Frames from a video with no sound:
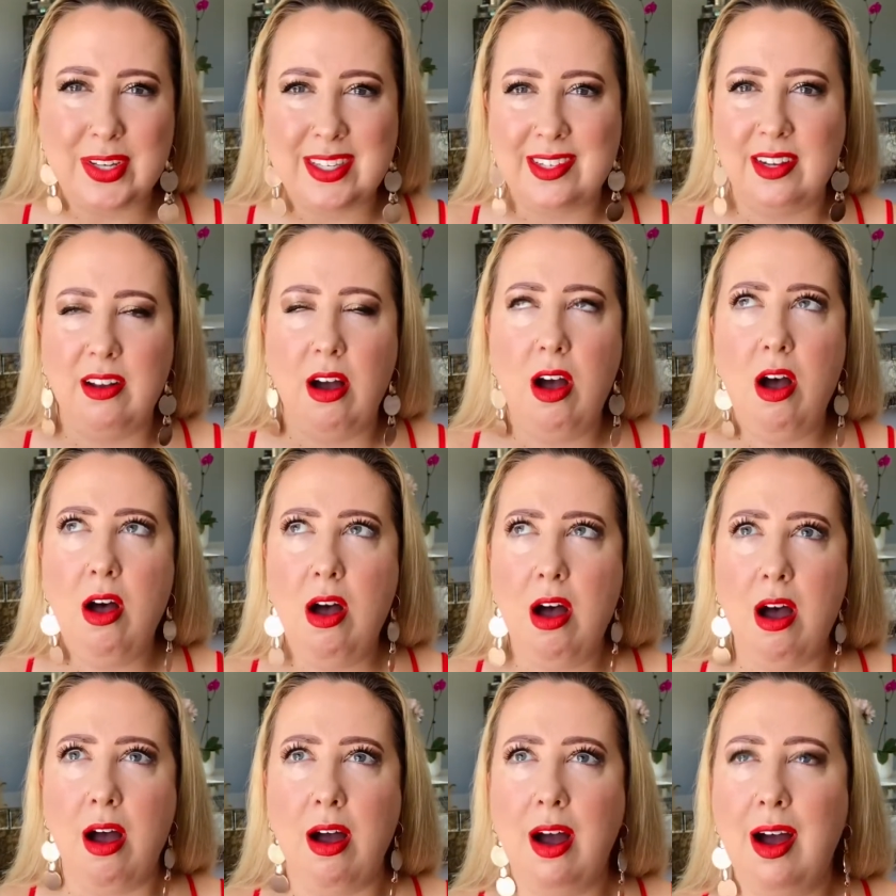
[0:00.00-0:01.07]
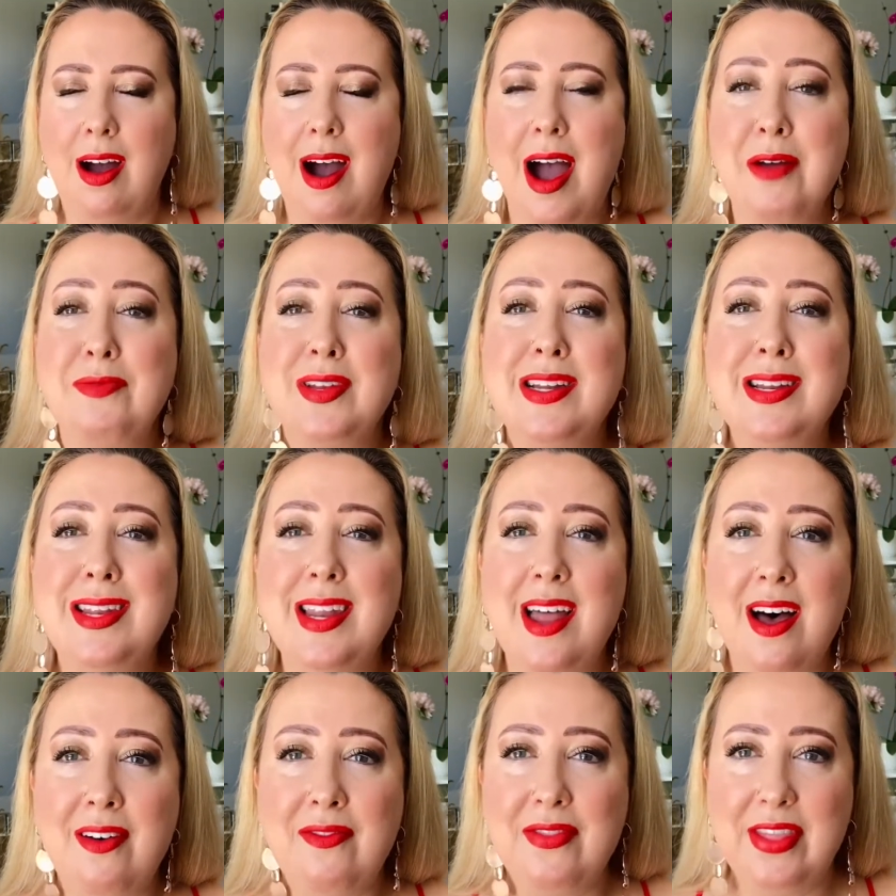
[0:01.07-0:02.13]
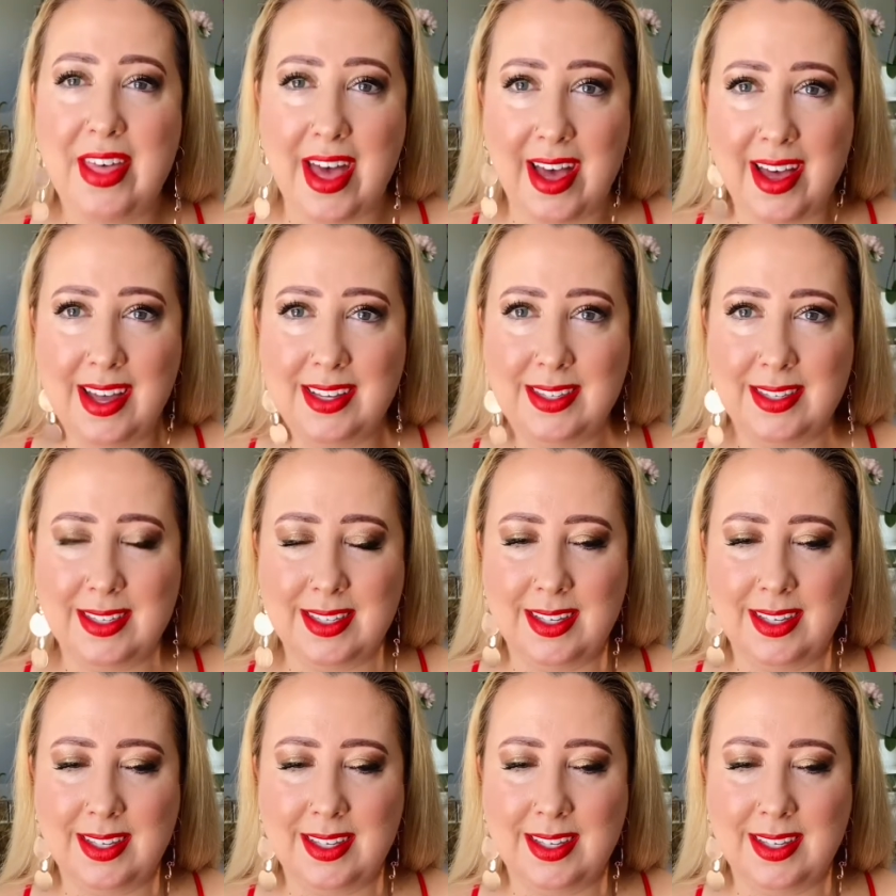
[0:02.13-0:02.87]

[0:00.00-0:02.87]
and I would love that.